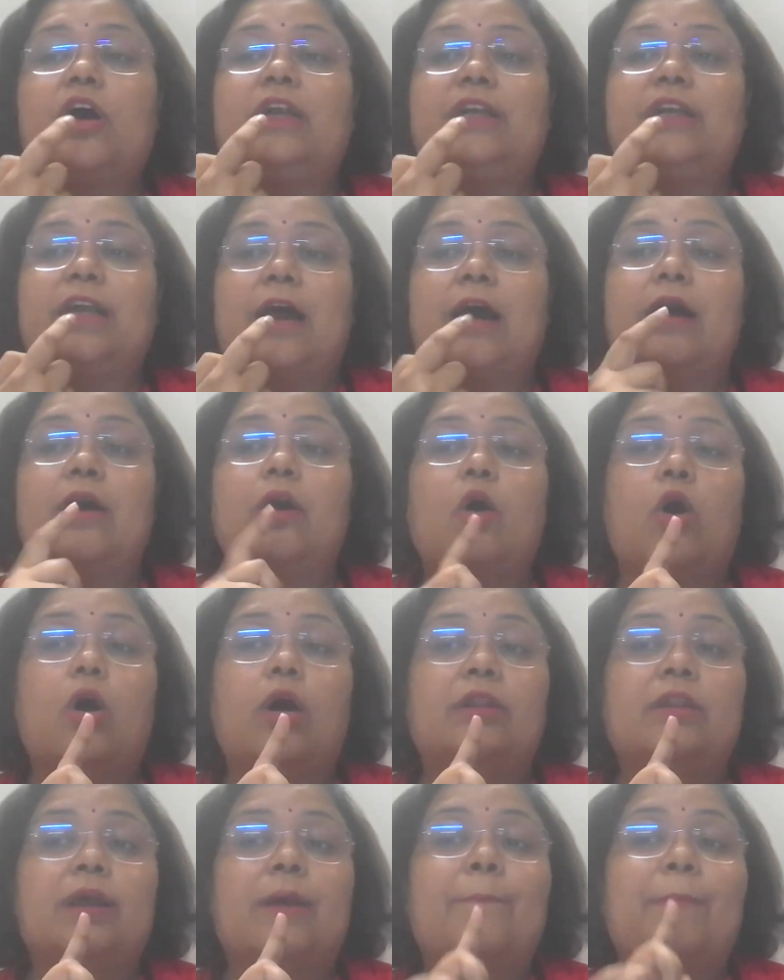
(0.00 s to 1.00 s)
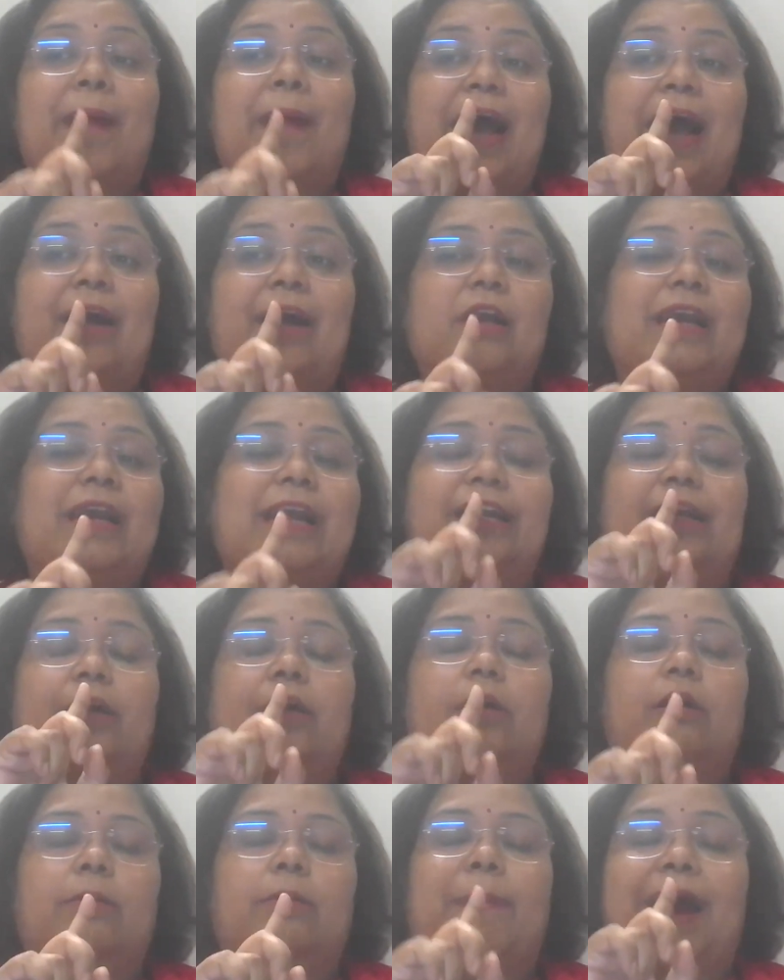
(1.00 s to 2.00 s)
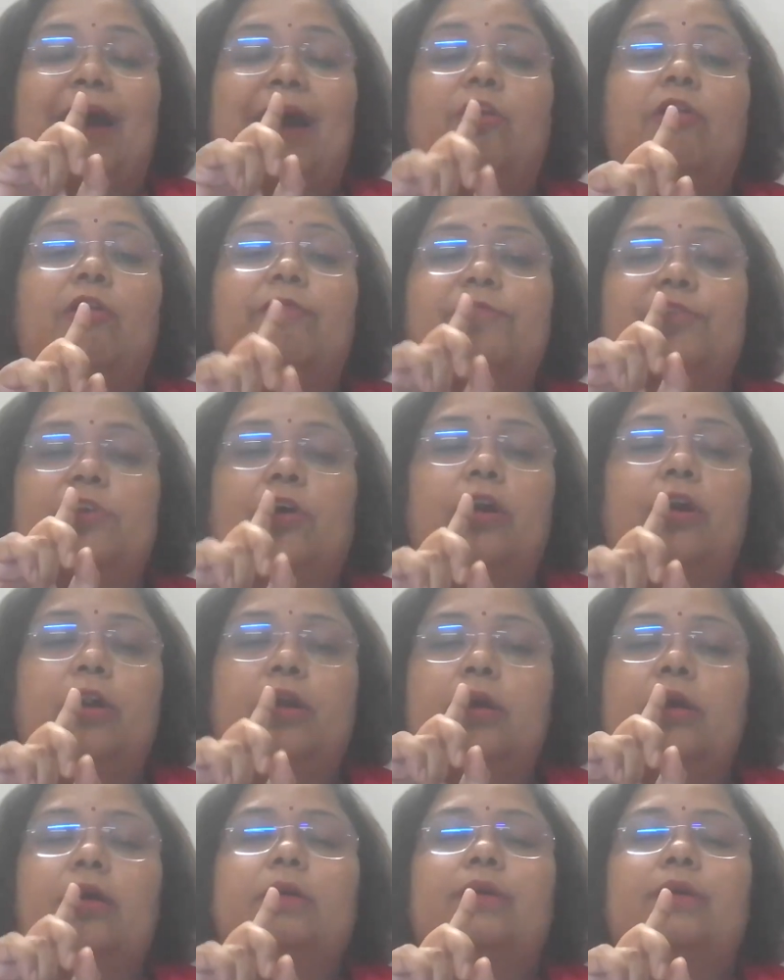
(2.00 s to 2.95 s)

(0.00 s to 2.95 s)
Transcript: your tongue on the back, like back of your,